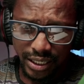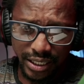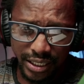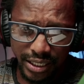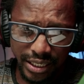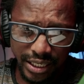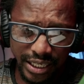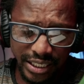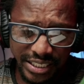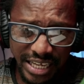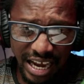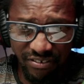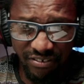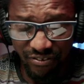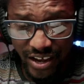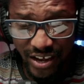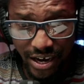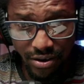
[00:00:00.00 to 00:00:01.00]
is that
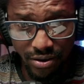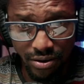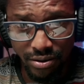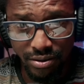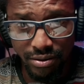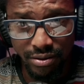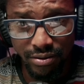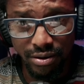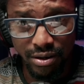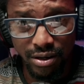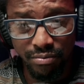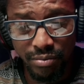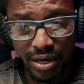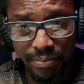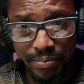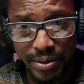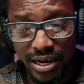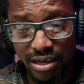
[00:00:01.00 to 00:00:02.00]
fair on my
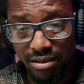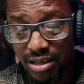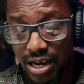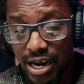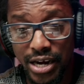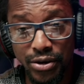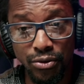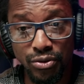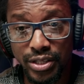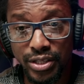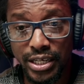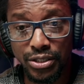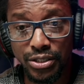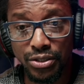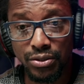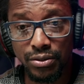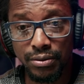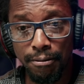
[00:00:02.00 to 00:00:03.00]
part? I don't think
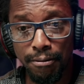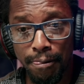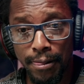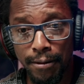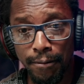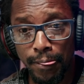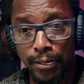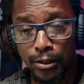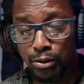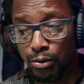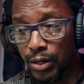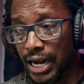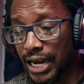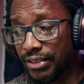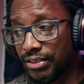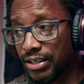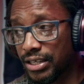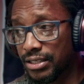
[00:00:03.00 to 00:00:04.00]
so. So I
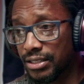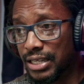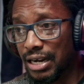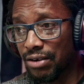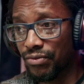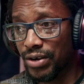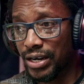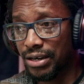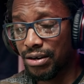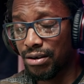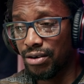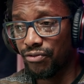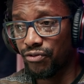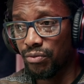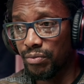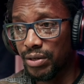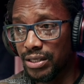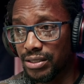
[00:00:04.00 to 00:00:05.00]
think that red card for
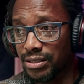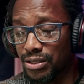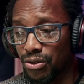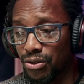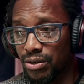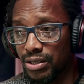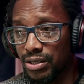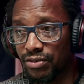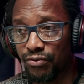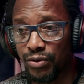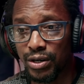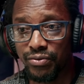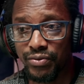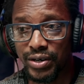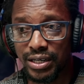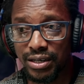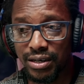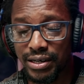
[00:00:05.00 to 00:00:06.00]
me is a null and void
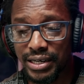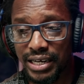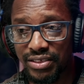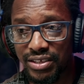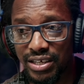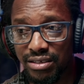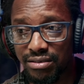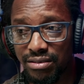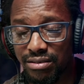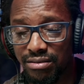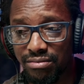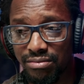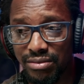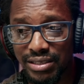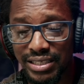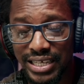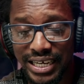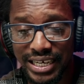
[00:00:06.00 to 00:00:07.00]
red card. I think,
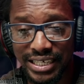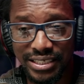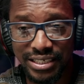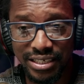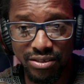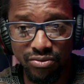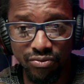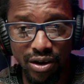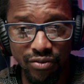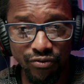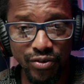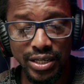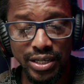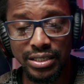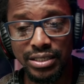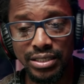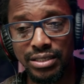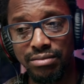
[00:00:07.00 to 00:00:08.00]
like I said, the
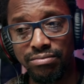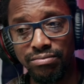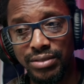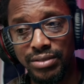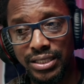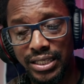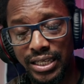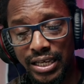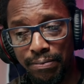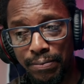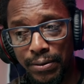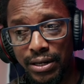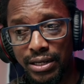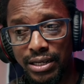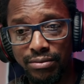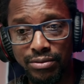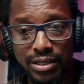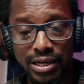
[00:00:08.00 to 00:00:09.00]
referees in the
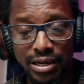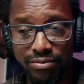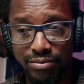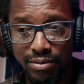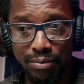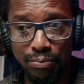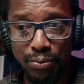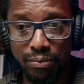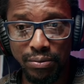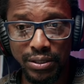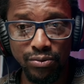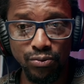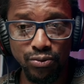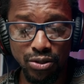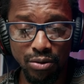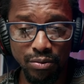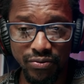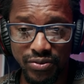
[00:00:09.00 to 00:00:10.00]
EPL are probably
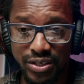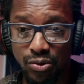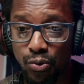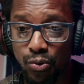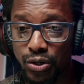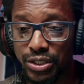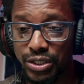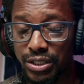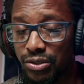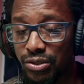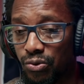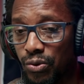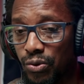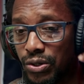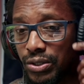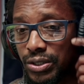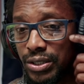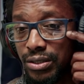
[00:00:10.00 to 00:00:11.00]
some of the worst in the
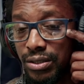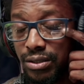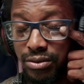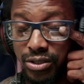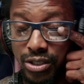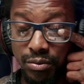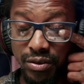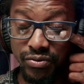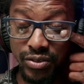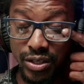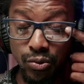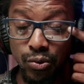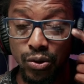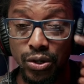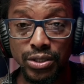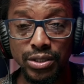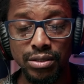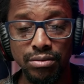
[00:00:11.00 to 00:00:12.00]
world. Some of the
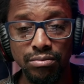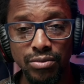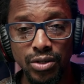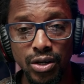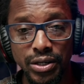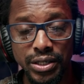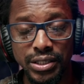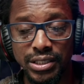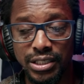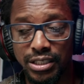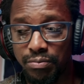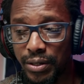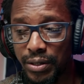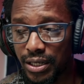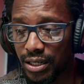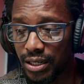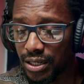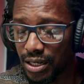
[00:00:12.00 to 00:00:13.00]
worst, honestly speaking.